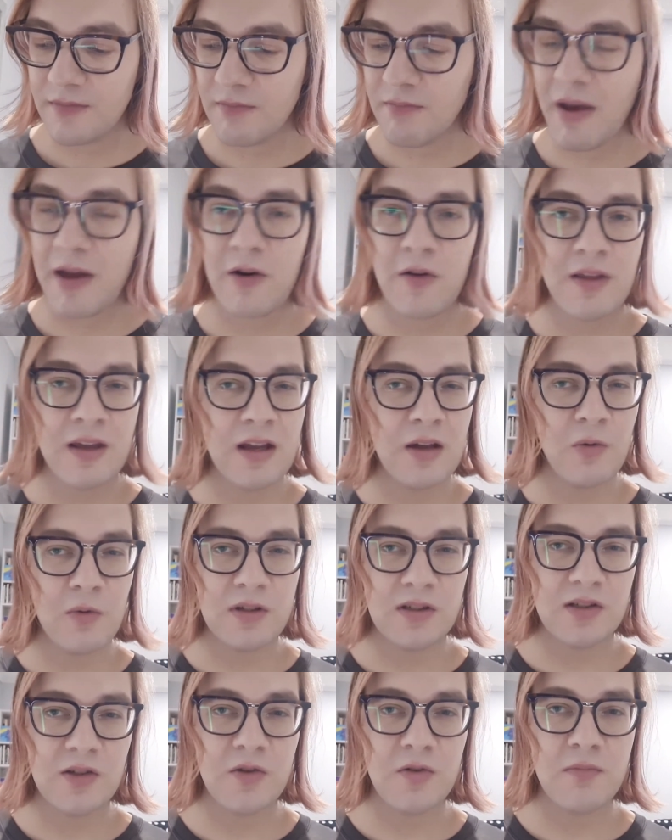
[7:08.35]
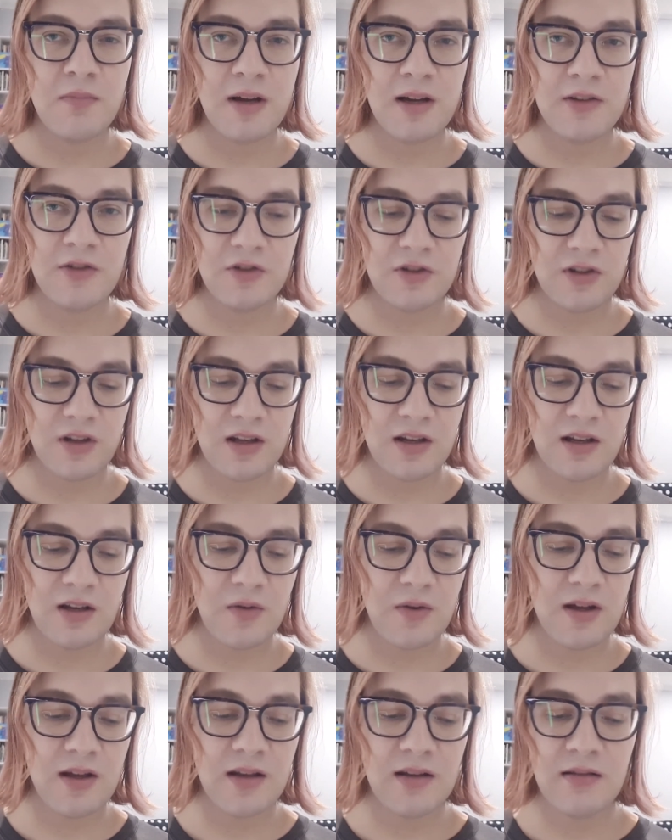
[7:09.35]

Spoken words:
but I don't think it was too much anyway.